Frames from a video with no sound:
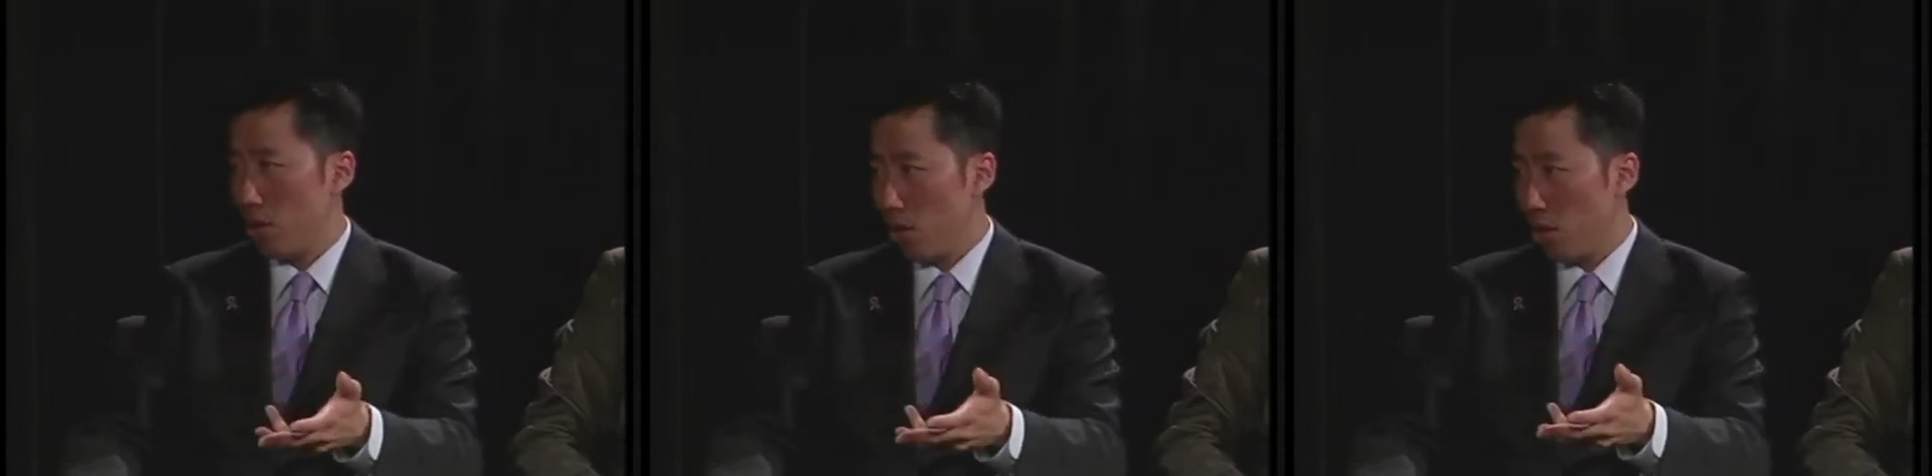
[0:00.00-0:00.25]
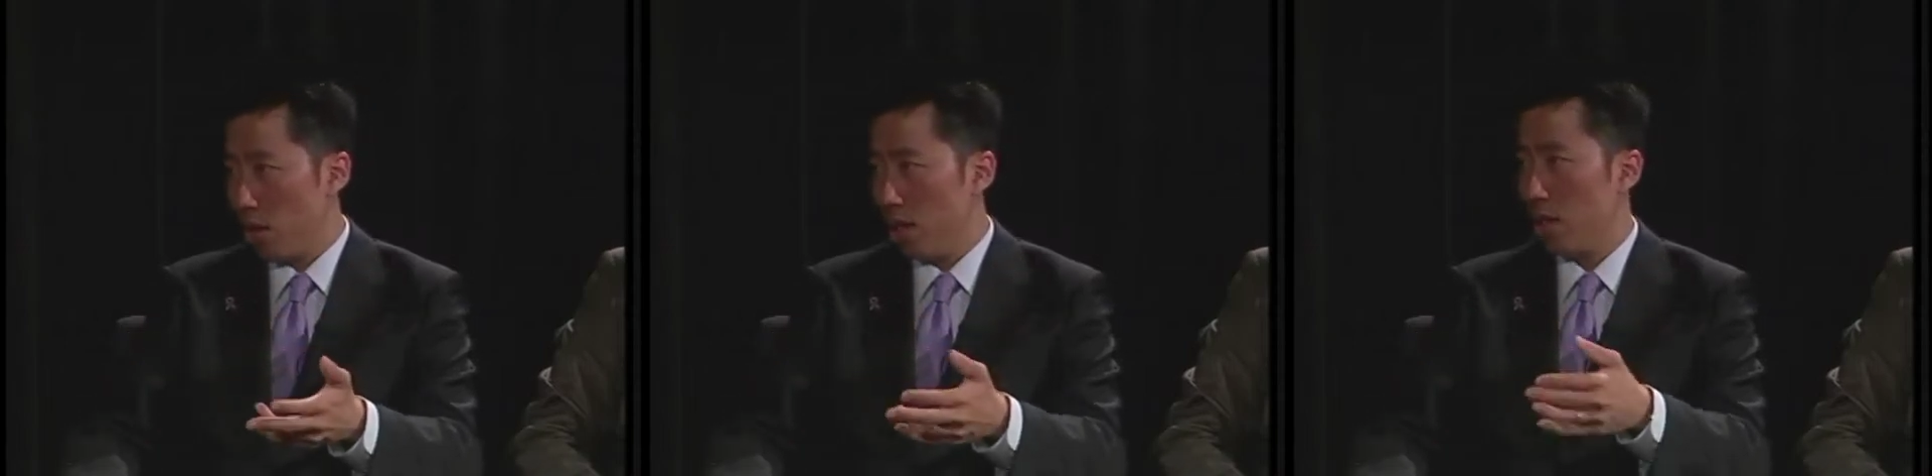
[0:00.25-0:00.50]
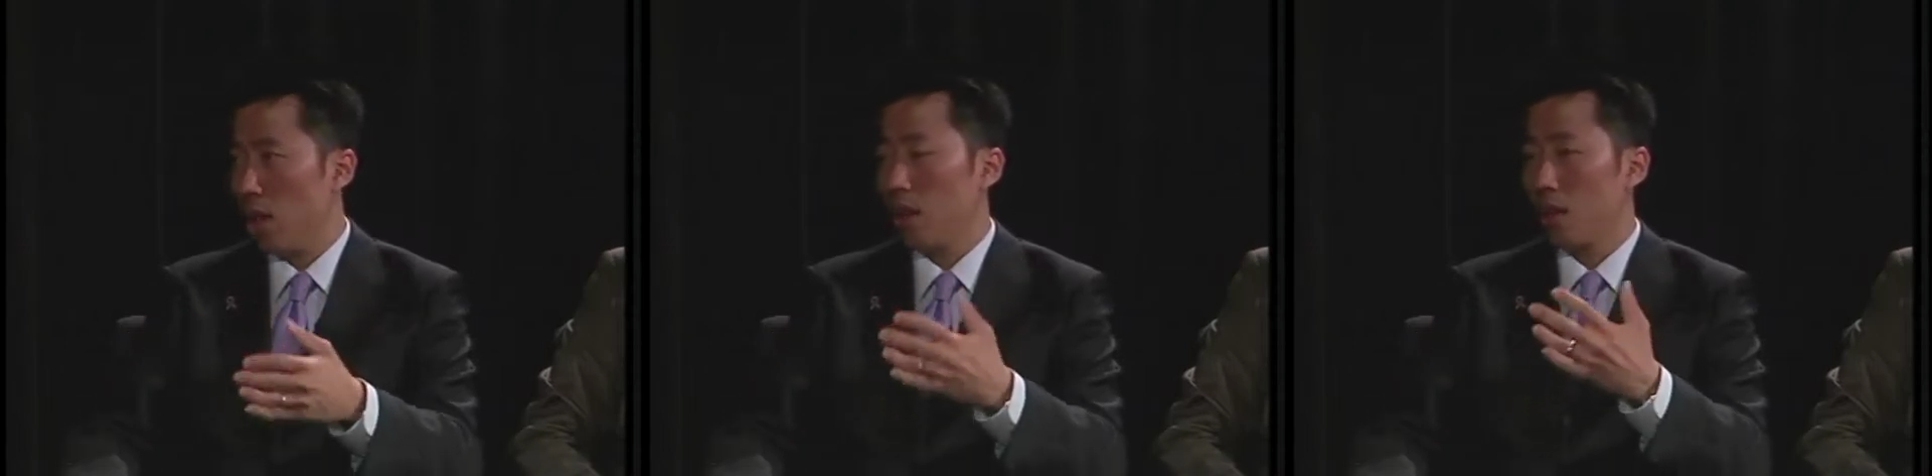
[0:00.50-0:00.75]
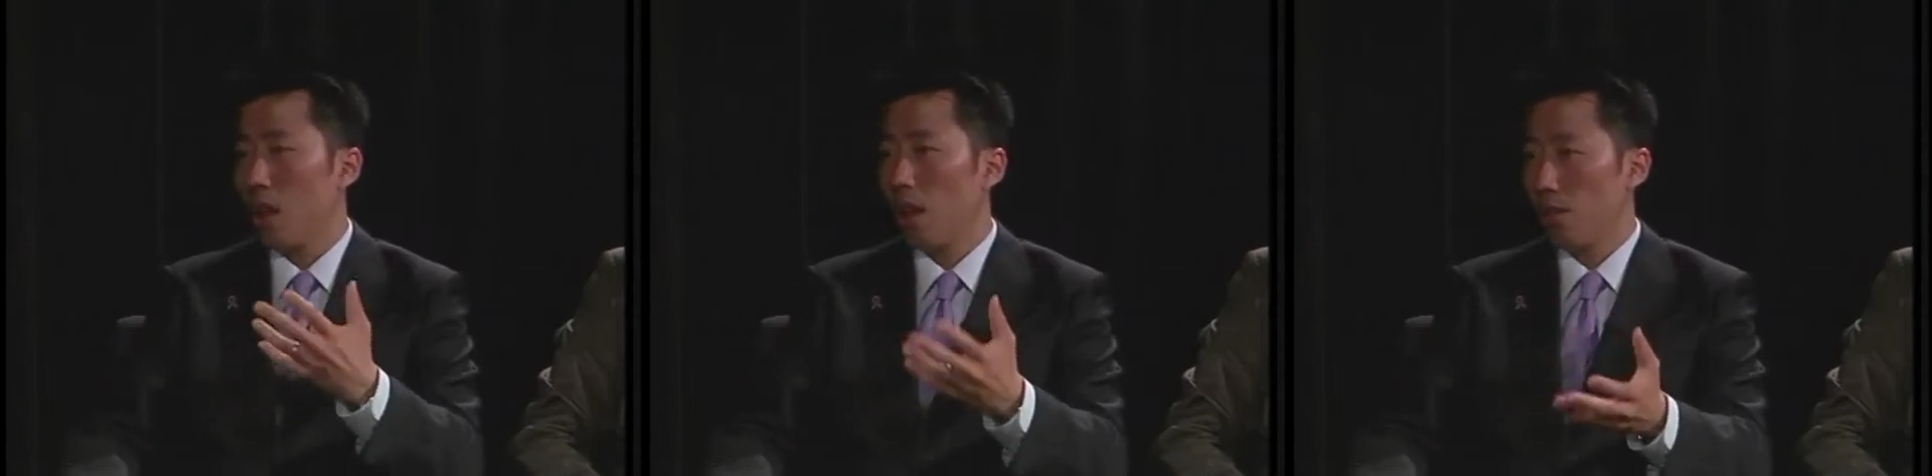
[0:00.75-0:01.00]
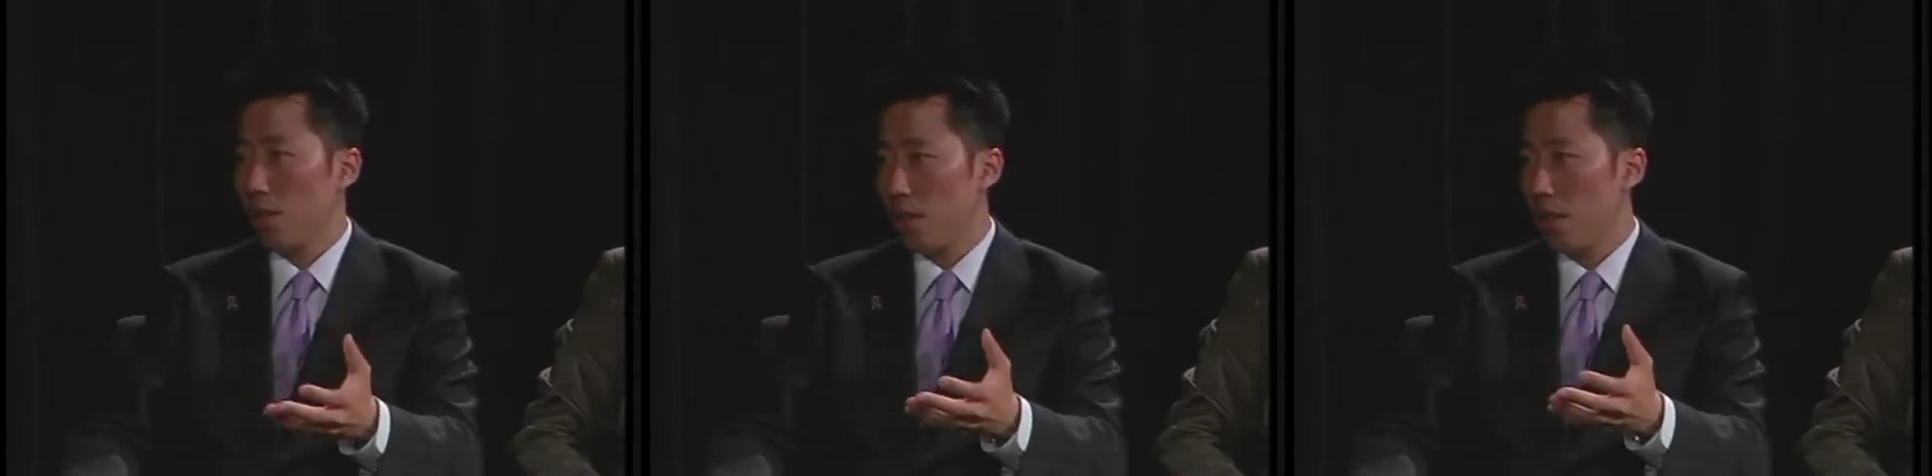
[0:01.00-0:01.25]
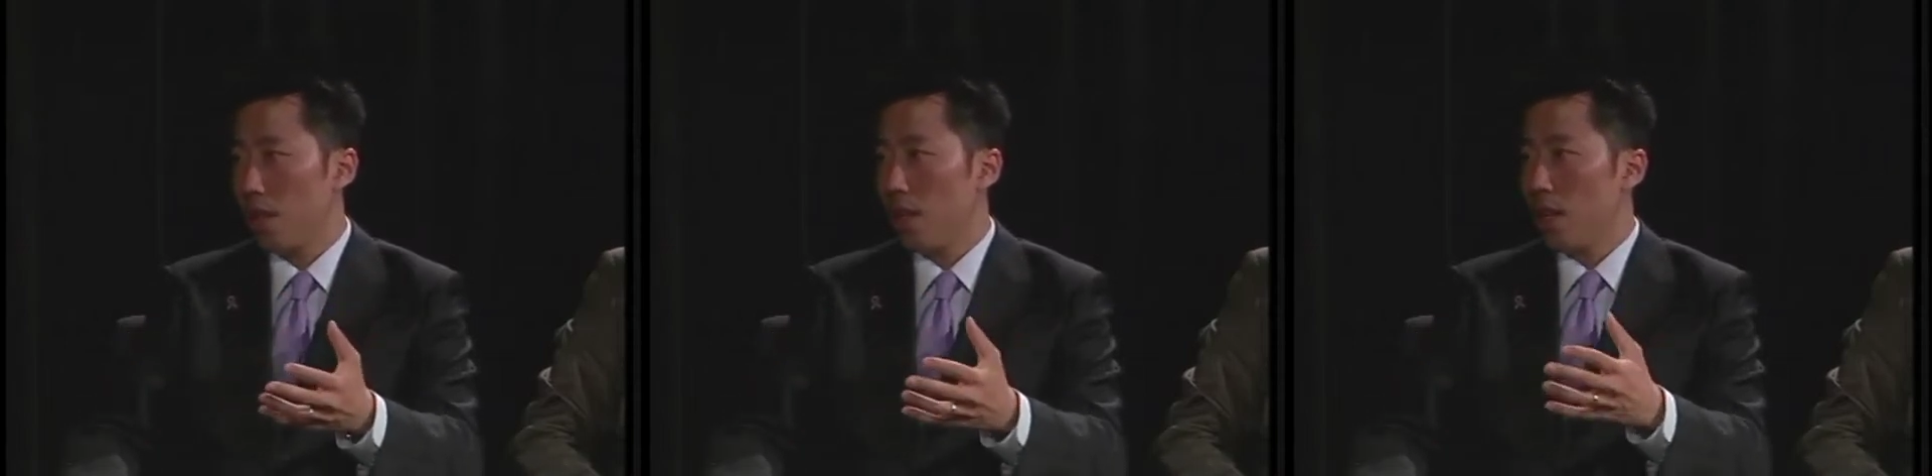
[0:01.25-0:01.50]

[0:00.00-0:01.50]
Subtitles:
surgeon, the oncologist,